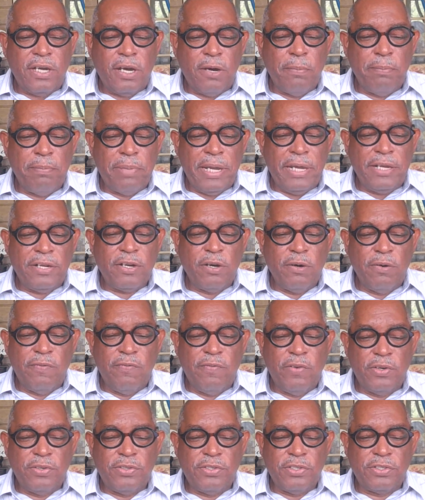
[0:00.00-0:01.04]
called Baker
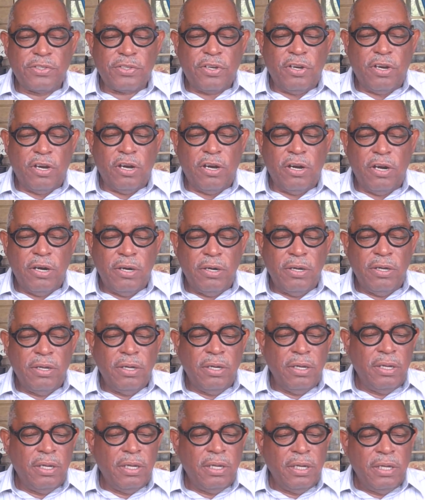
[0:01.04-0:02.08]
versus Carr,
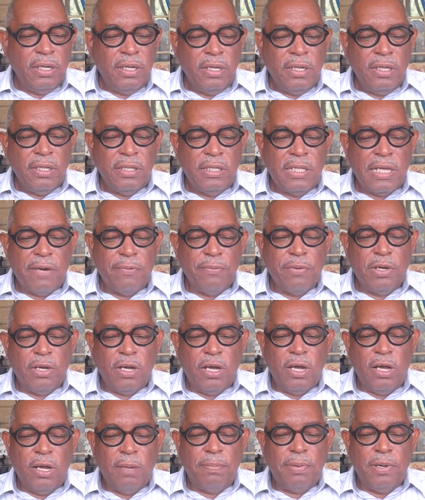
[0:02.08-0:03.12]
that
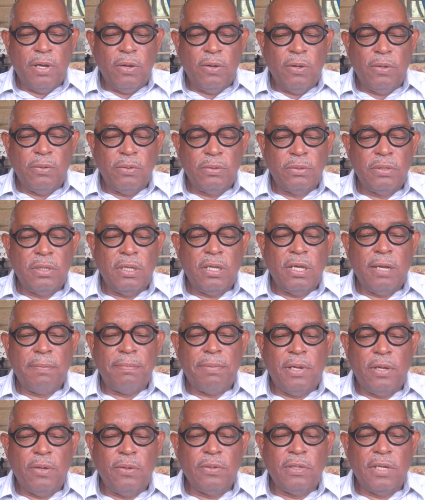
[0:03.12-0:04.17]
will
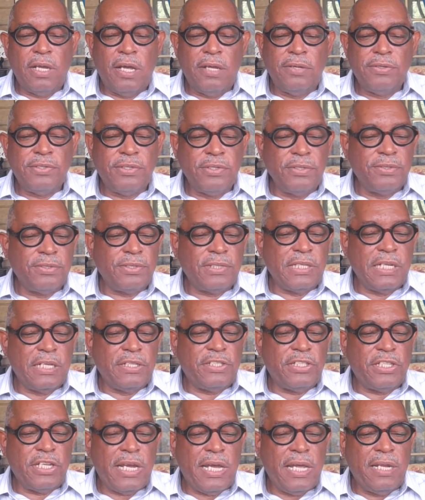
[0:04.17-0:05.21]
uphold lawsuits
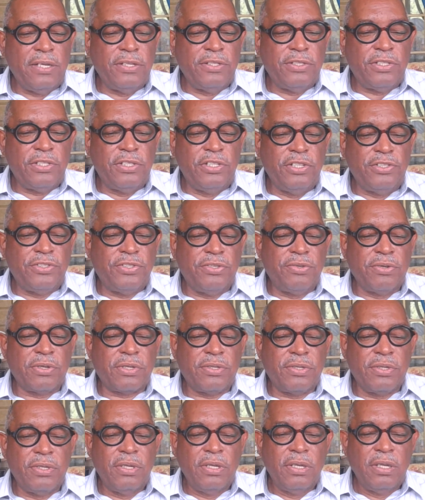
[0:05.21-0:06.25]
that challenge
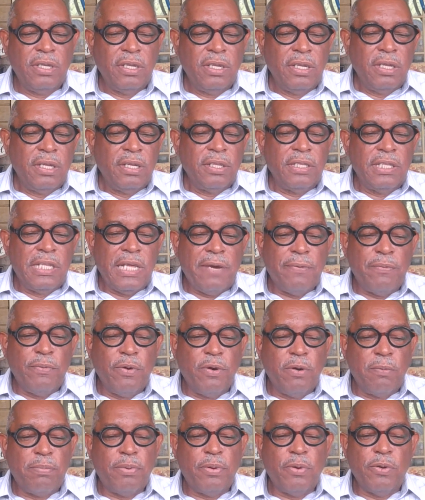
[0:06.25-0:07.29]
districts that
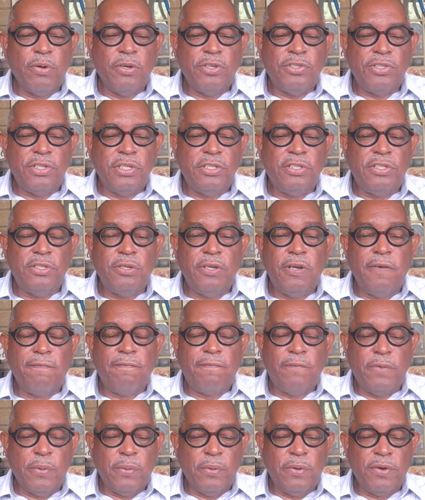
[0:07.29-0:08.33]
were apportioned to
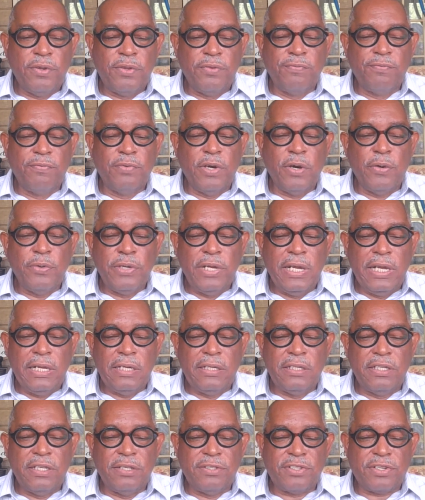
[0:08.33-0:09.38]
enforce
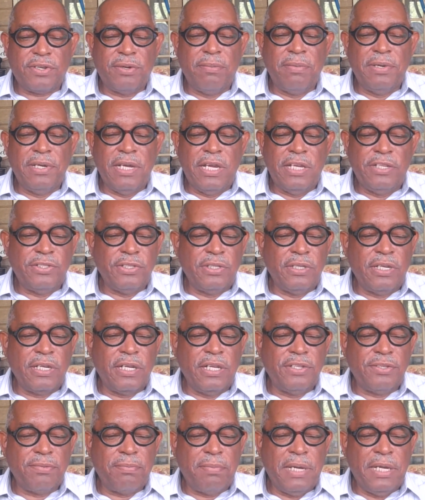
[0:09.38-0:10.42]
voting discrimination
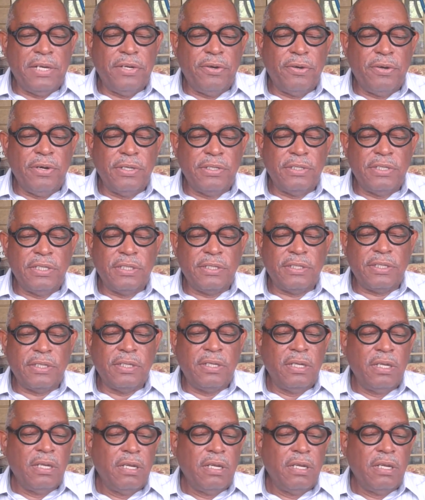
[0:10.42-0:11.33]
against minorities.